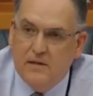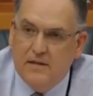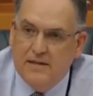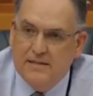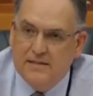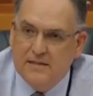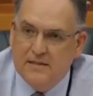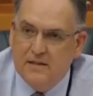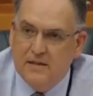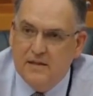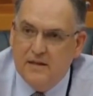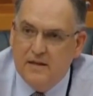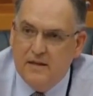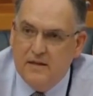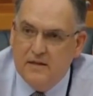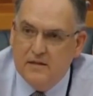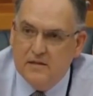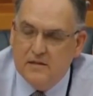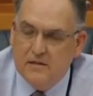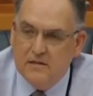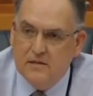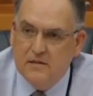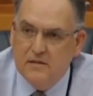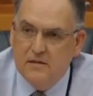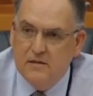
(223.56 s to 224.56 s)
is that there
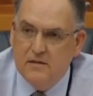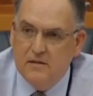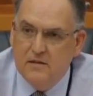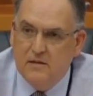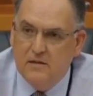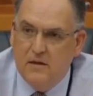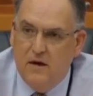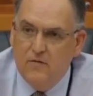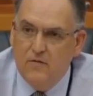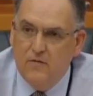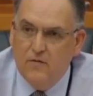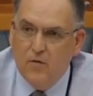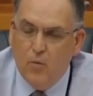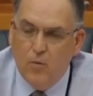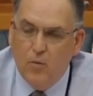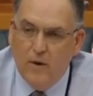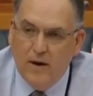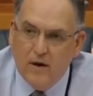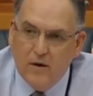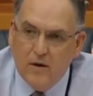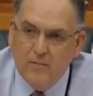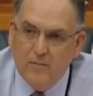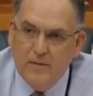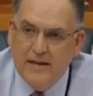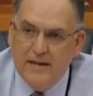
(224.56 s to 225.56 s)
is
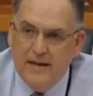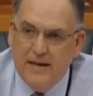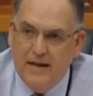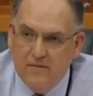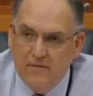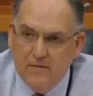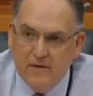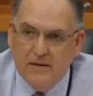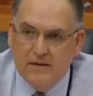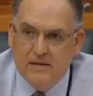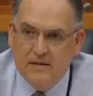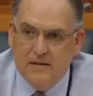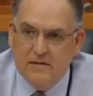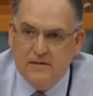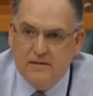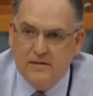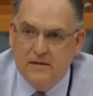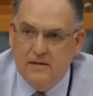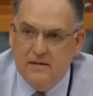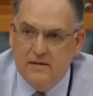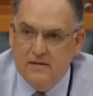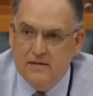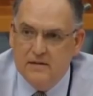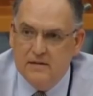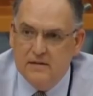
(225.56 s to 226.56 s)
overwhelming evidence
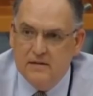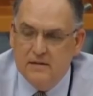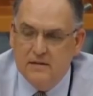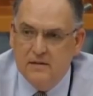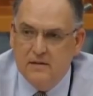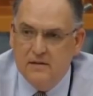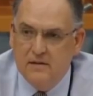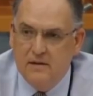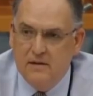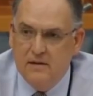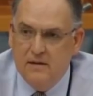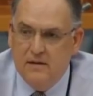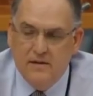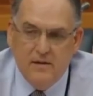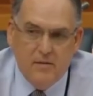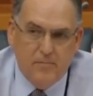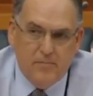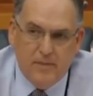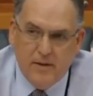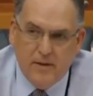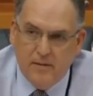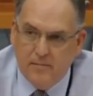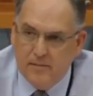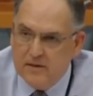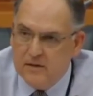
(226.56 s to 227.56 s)
that is in the
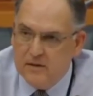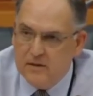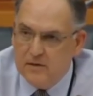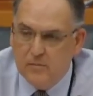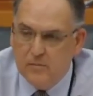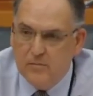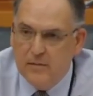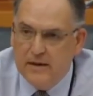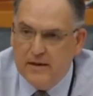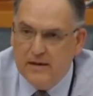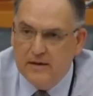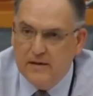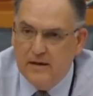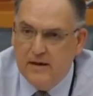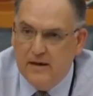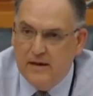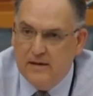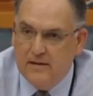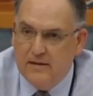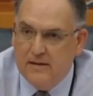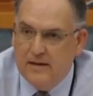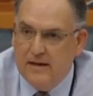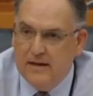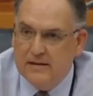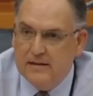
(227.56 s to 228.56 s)
public domain
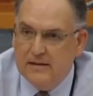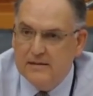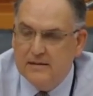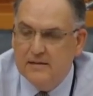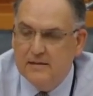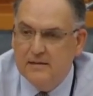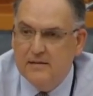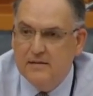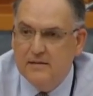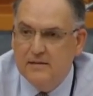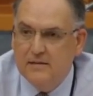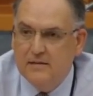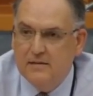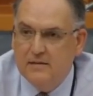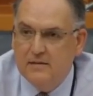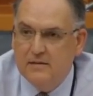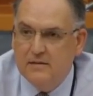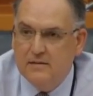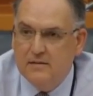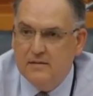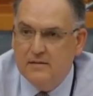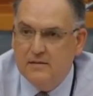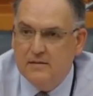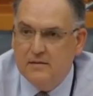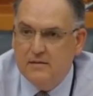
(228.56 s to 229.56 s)
and that
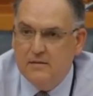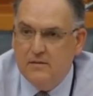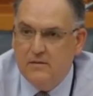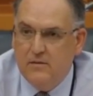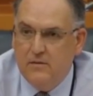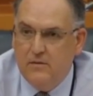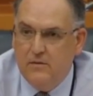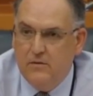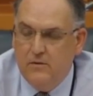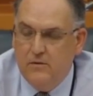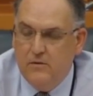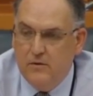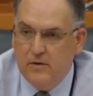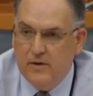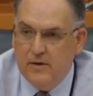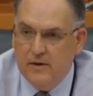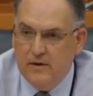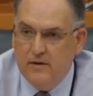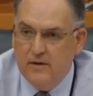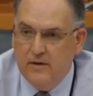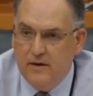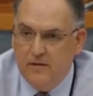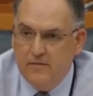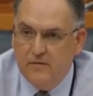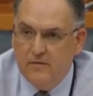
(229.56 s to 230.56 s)
you're
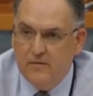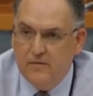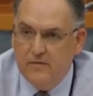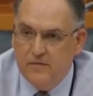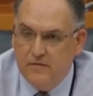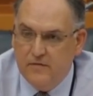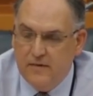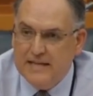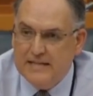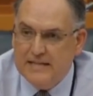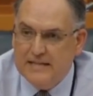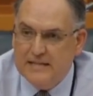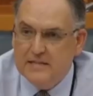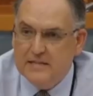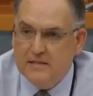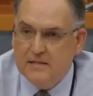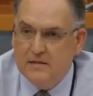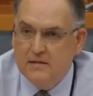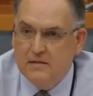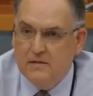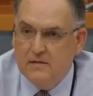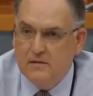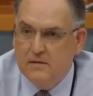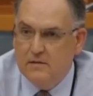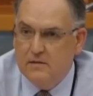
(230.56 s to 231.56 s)
going to have to
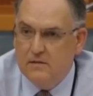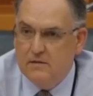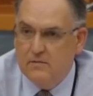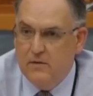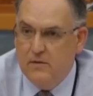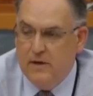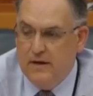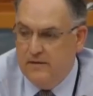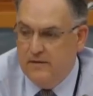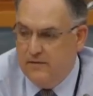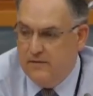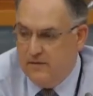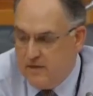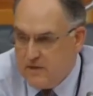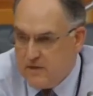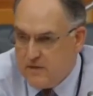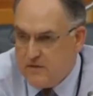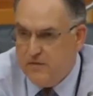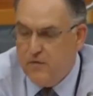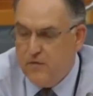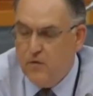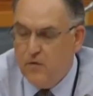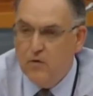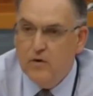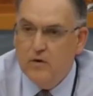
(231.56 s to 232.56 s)
face in
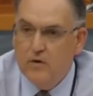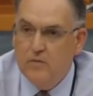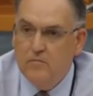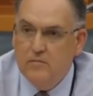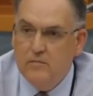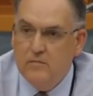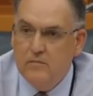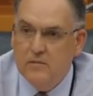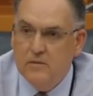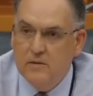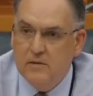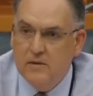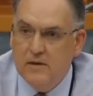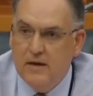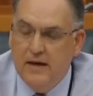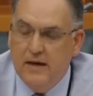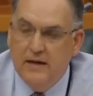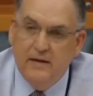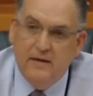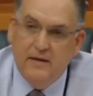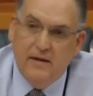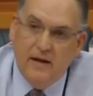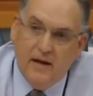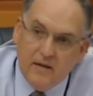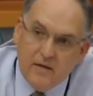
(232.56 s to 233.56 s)
this forum
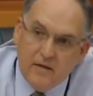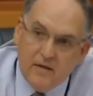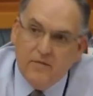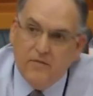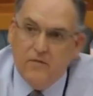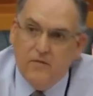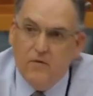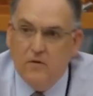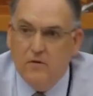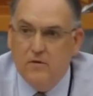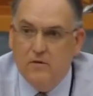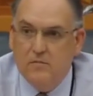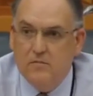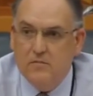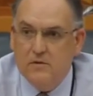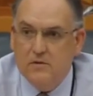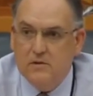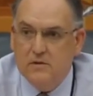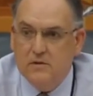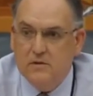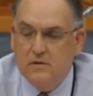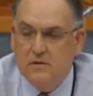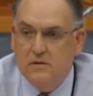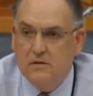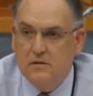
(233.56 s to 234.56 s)
and in other
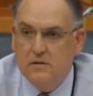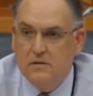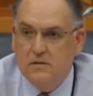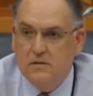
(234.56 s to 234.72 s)
forums.